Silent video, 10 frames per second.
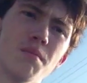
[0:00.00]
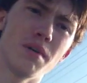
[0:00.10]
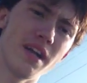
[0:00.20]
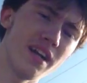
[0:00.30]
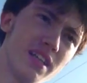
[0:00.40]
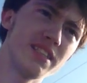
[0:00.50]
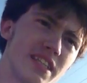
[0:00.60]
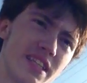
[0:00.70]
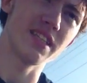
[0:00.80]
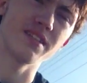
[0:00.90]
But at least
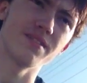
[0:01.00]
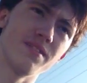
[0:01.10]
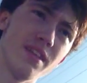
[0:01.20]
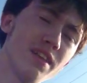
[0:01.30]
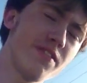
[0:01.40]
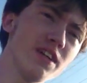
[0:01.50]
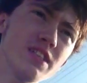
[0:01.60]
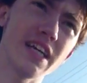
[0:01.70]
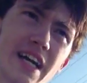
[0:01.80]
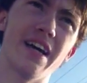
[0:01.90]
I get... It
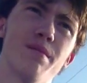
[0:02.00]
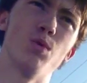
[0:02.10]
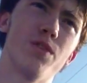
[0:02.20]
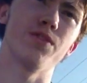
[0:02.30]
feels like I have more